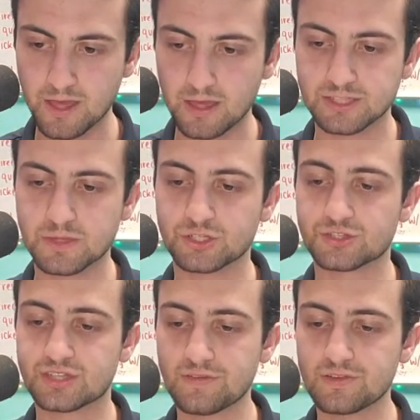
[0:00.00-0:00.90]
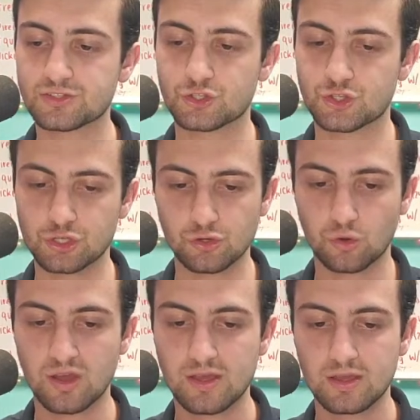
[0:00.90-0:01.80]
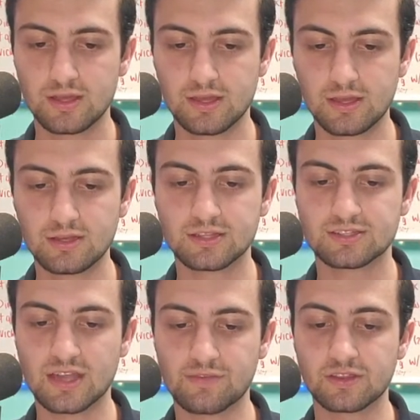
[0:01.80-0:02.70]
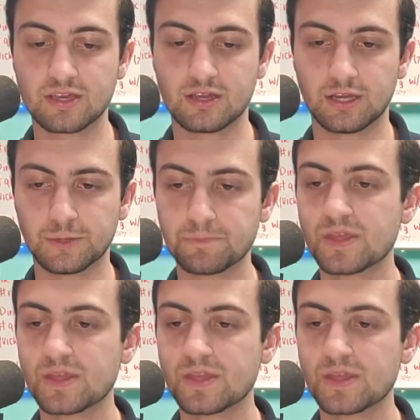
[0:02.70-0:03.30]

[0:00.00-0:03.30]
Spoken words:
as much as 7-2 in the 7th inning.